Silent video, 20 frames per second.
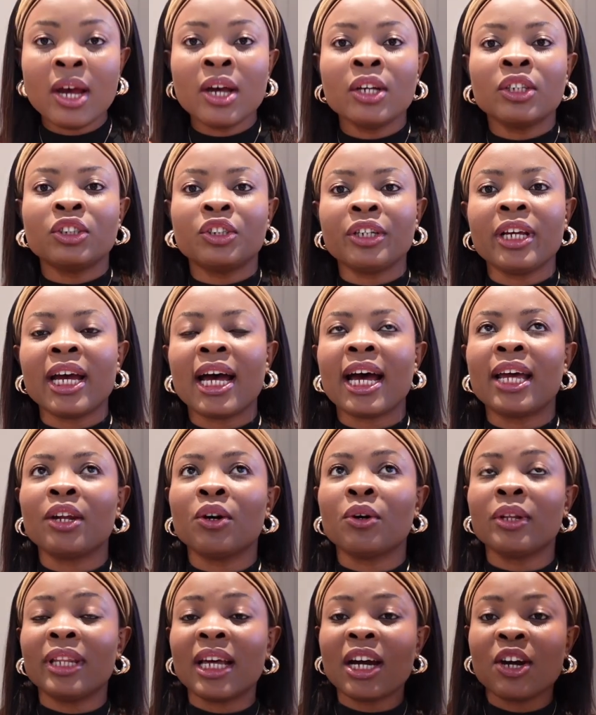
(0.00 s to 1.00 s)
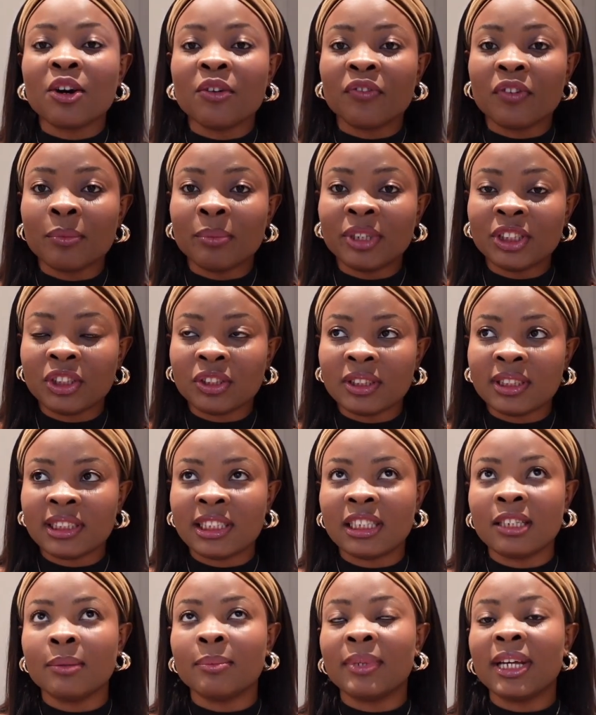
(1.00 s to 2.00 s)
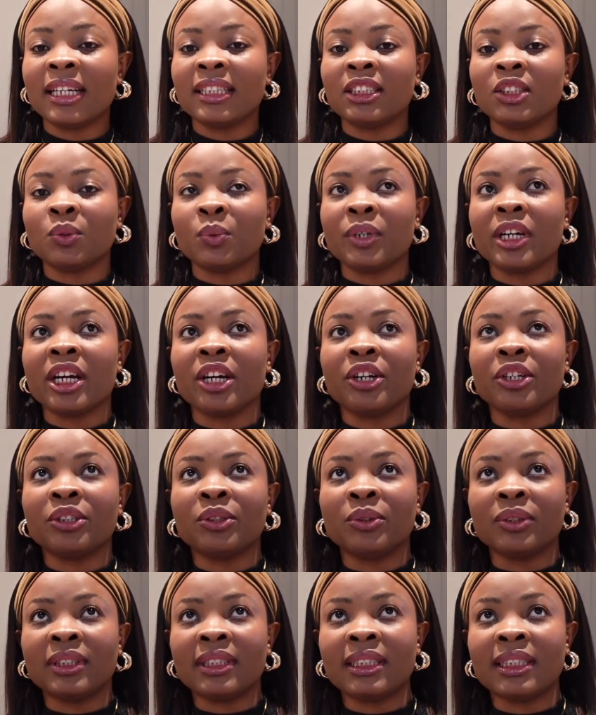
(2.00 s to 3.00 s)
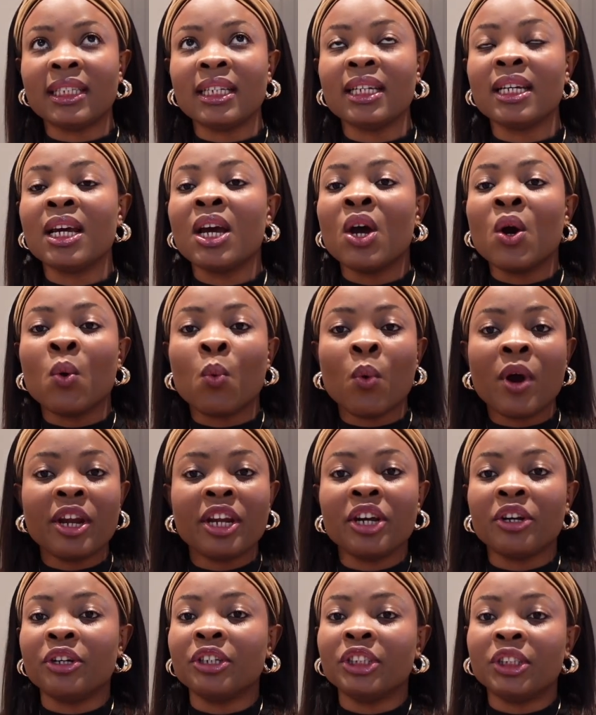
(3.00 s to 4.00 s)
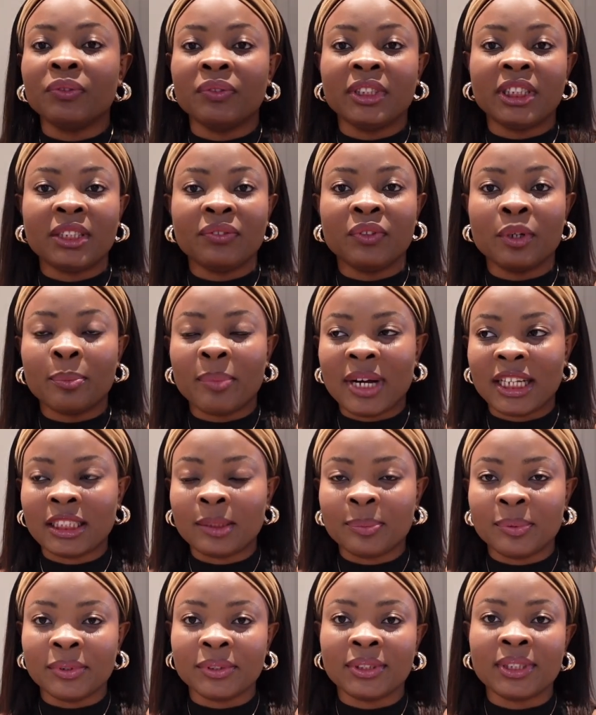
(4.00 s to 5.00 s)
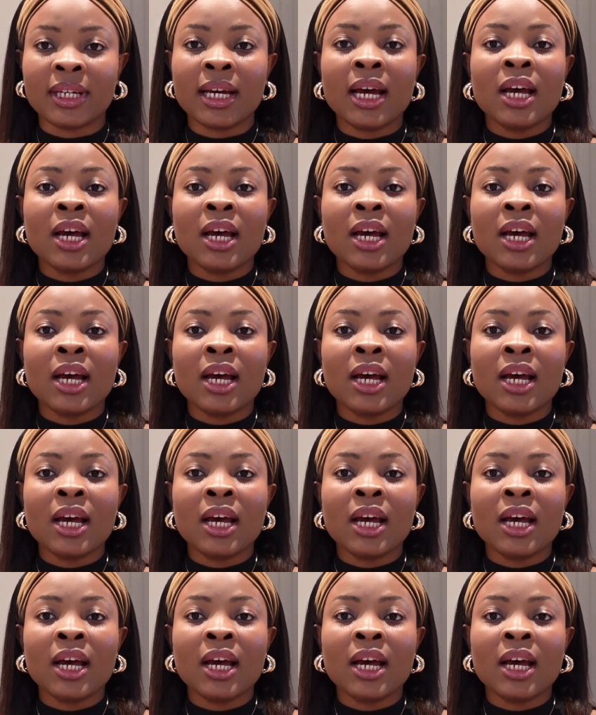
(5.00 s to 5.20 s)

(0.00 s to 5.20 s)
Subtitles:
So yeah, and on that confirmation slip, that is where you're going to see when you're going to receive your passport.